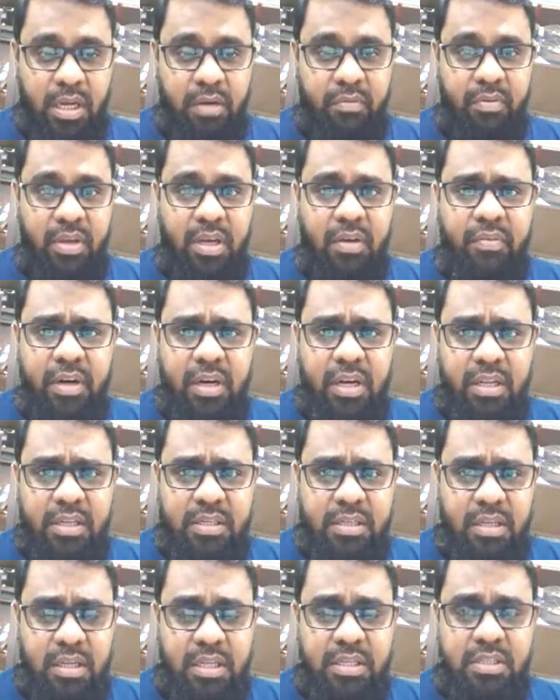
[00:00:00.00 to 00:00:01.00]
and we have a
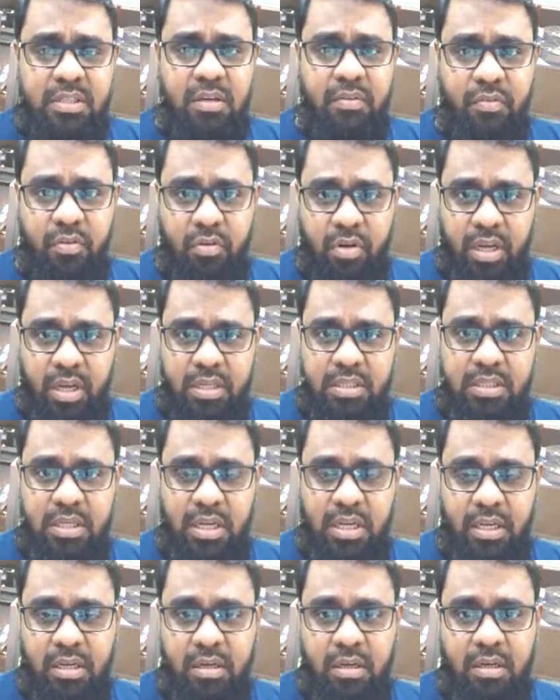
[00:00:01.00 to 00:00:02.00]
list of
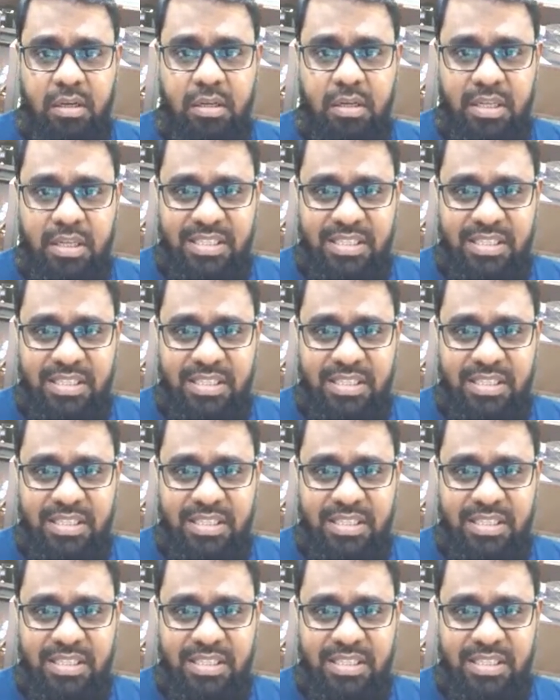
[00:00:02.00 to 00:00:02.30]
drawings like